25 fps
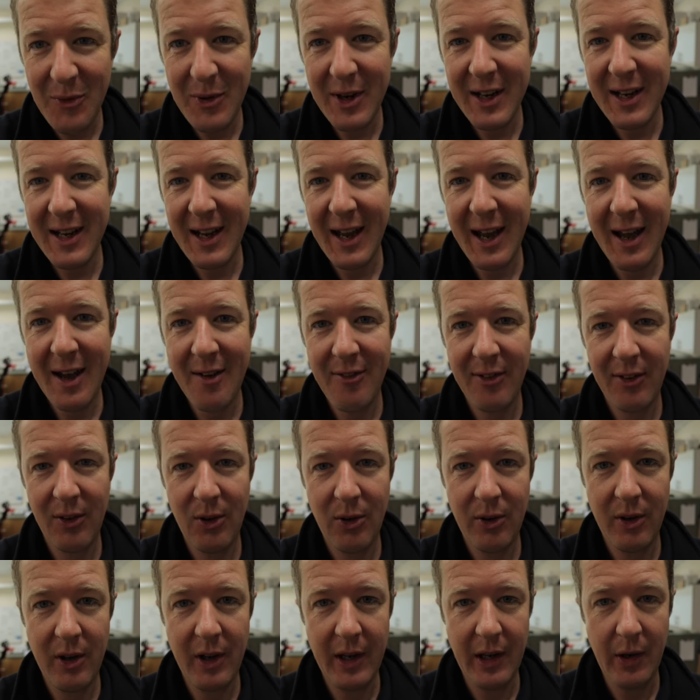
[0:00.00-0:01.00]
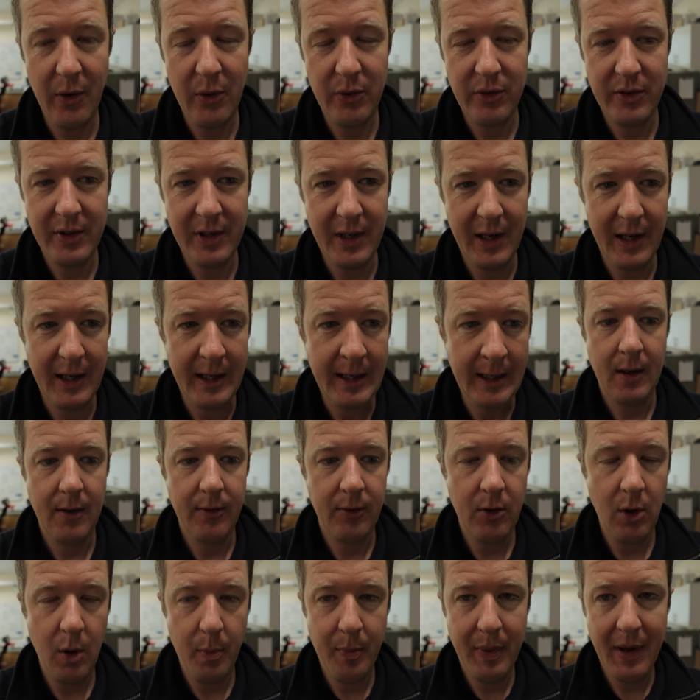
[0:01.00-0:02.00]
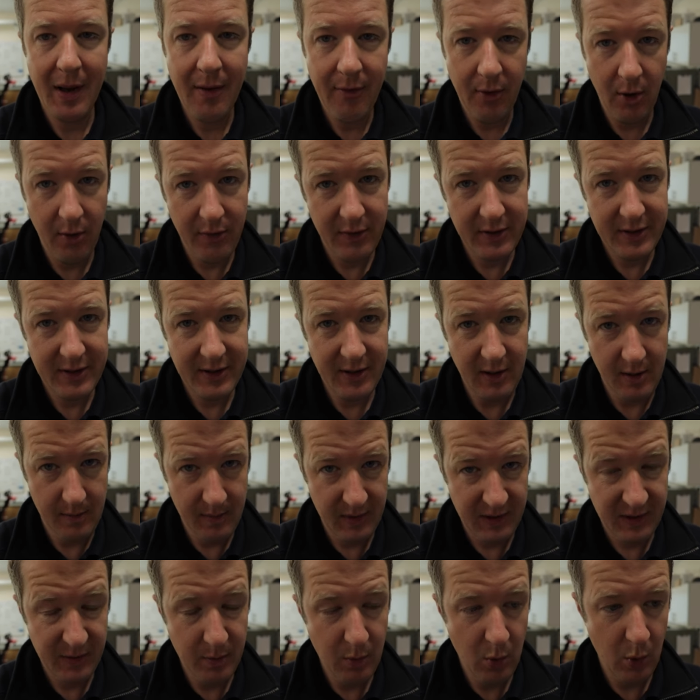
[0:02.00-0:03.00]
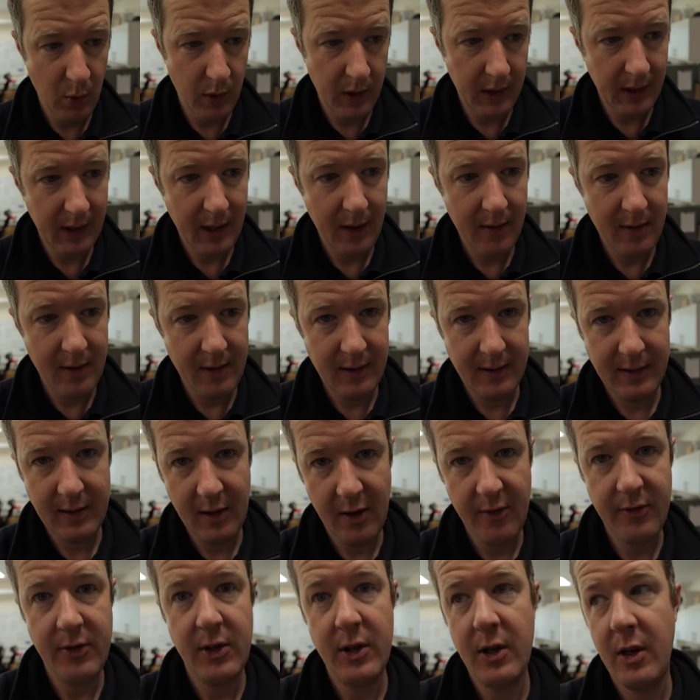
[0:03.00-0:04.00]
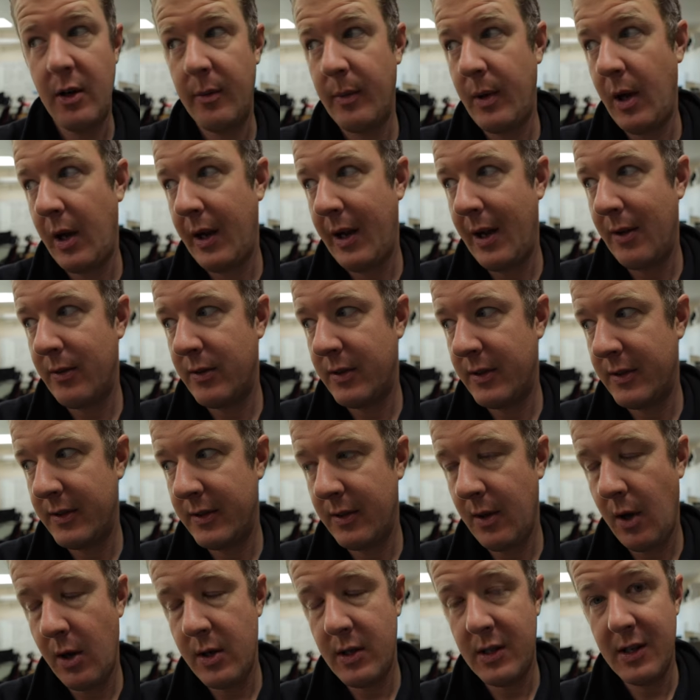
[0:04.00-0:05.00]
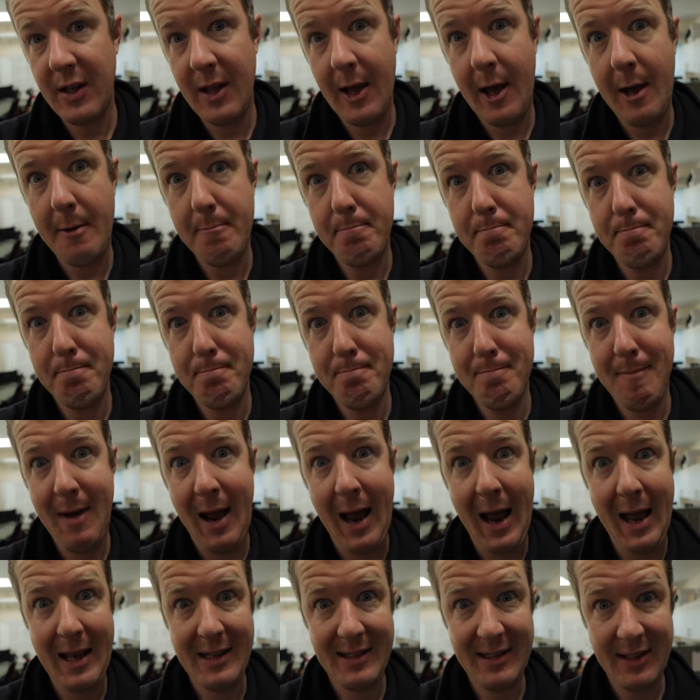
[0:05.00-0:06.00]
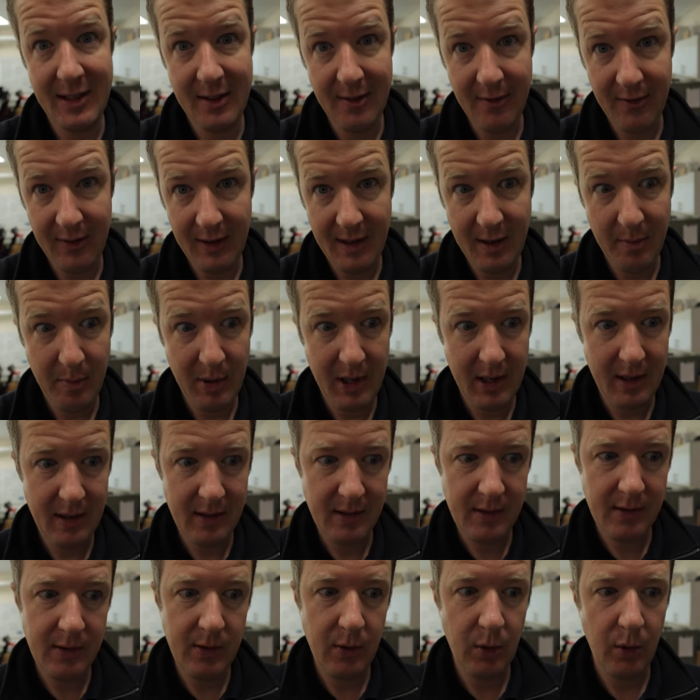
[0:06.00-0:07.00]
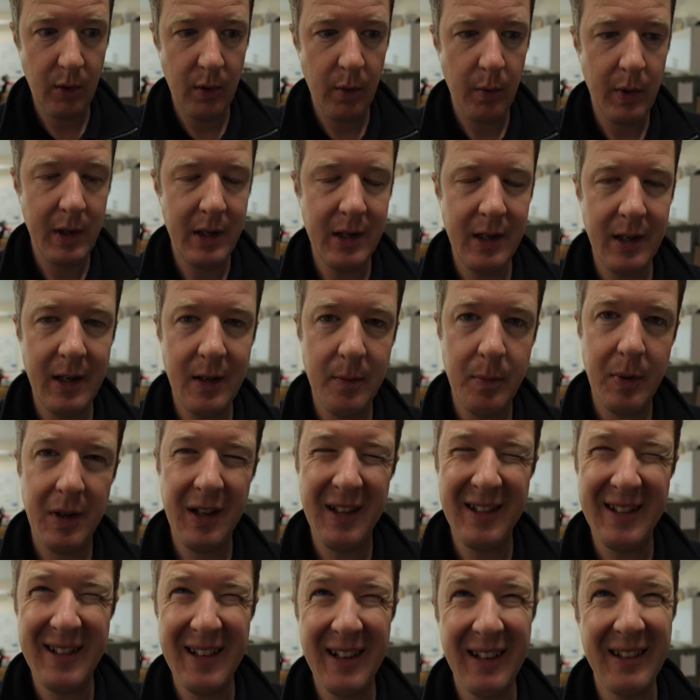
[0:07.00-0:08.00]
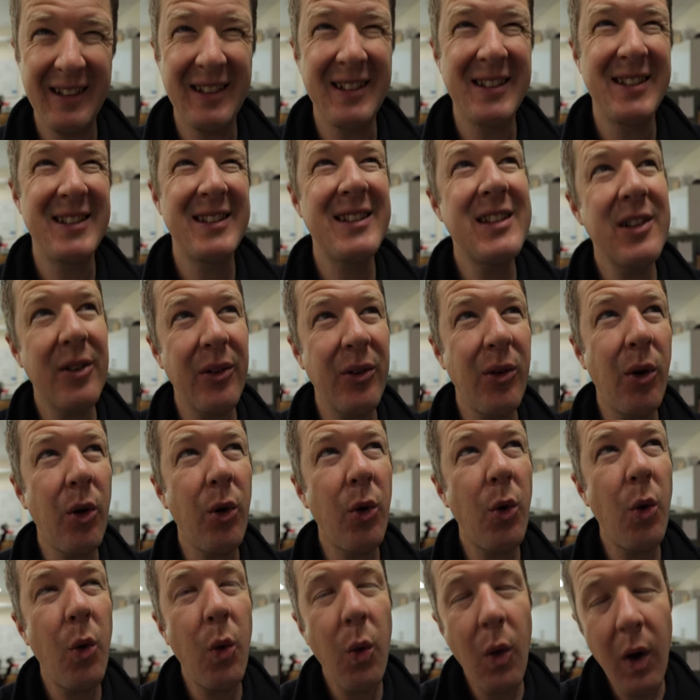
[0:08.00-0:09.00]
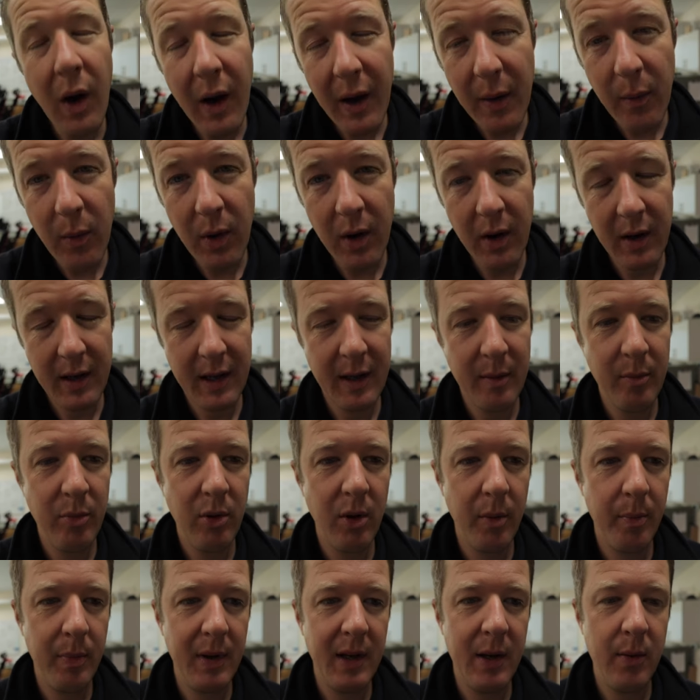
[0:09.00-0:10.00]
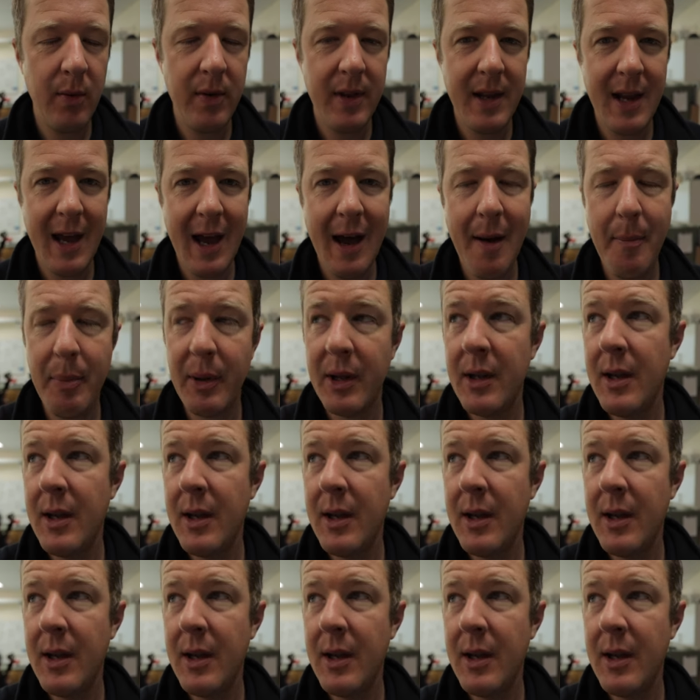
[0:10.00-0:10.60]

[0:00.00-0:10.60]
We have a lot going on today. I've got a bit of office time this morning and then this afternoon I'm going out to site to that massive Libby install that we did because things are still not quite working properly with the app.